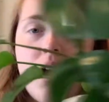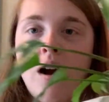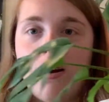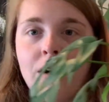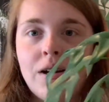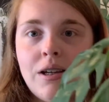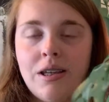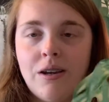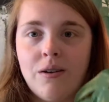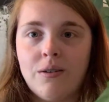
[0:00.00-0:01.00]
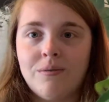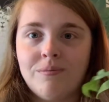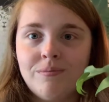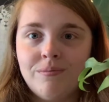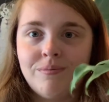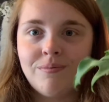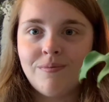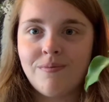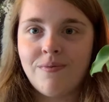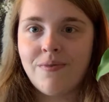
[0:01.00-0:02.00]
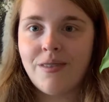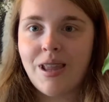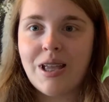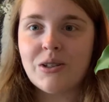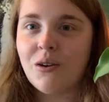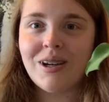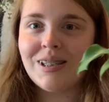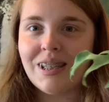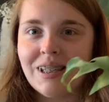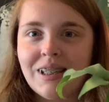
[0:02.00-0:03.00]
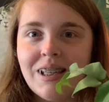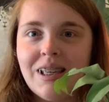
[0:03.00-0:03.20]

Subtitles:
are here. It's crazy.